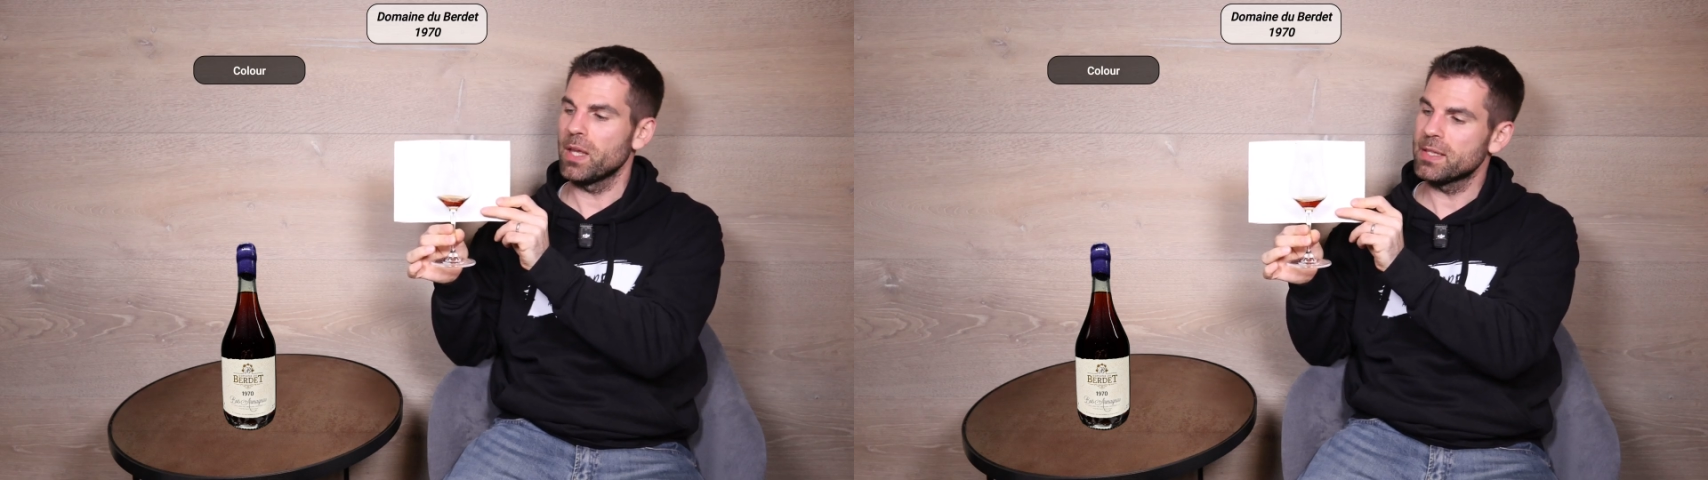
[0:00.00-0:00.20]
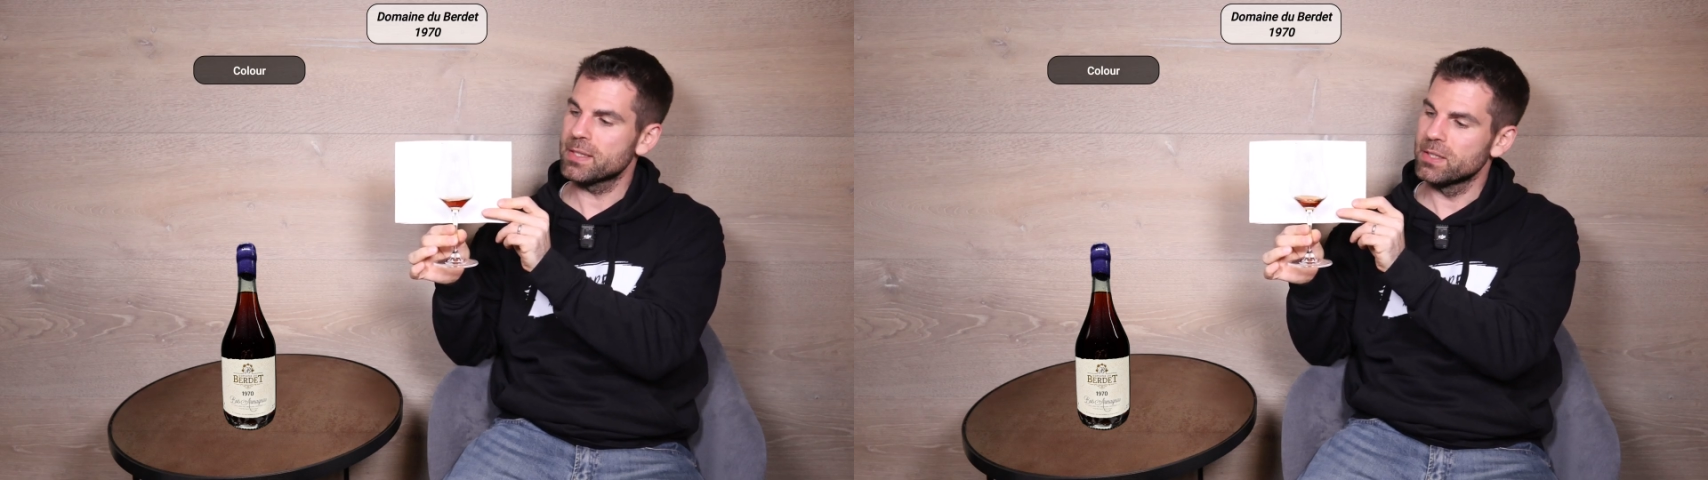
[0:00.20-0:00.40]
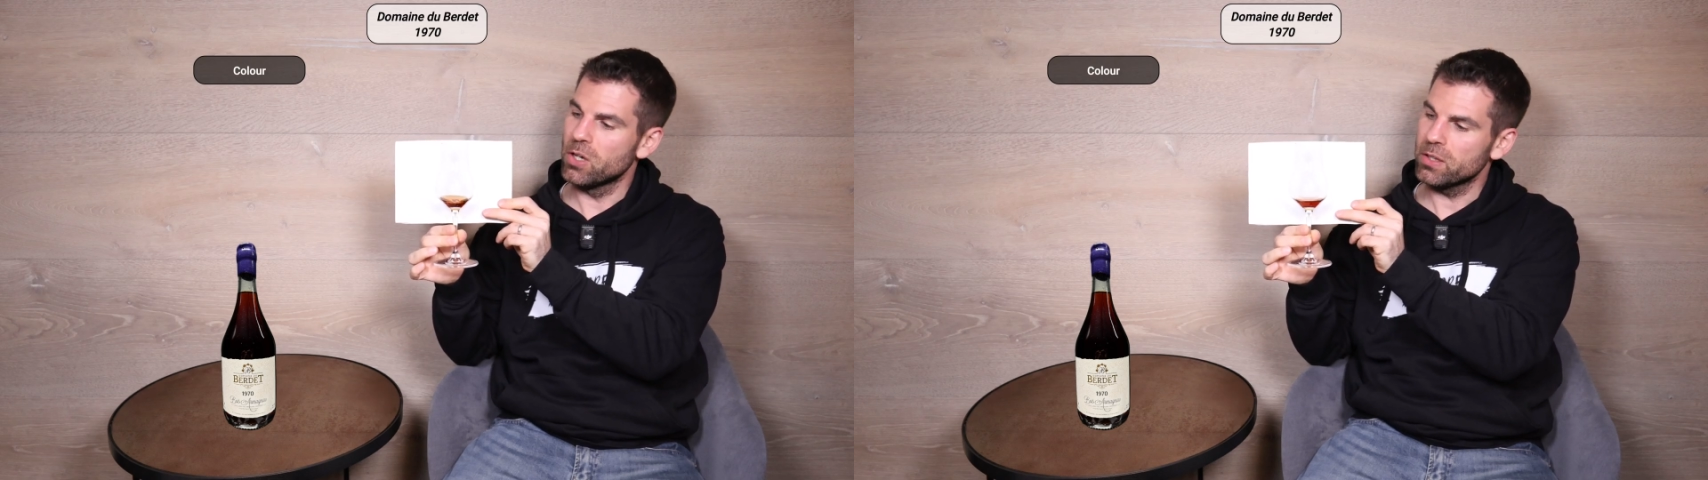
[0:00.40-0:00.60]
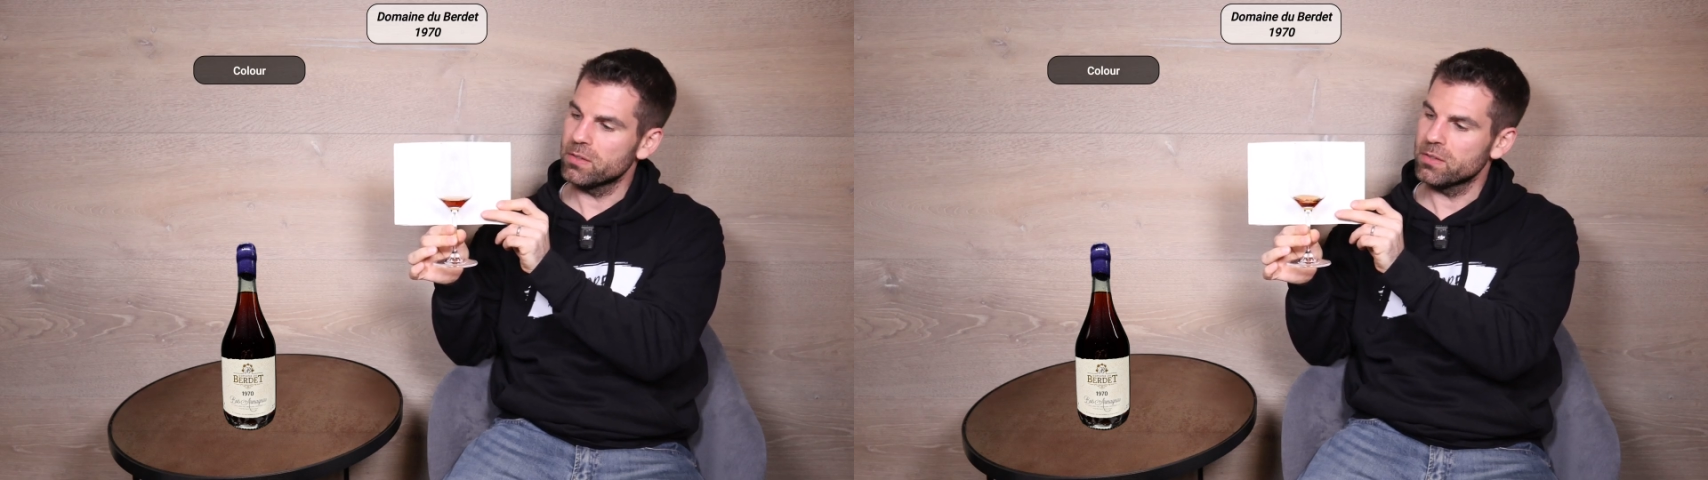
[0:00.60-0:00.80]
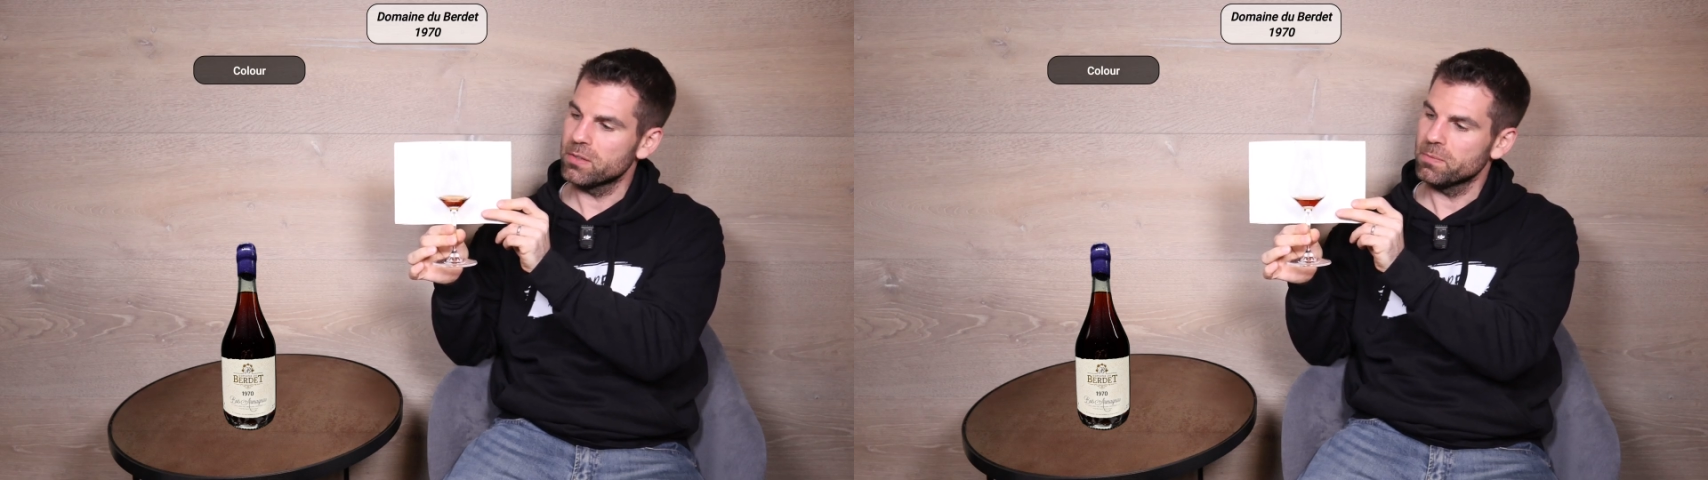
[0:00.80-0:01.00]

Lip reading: it's not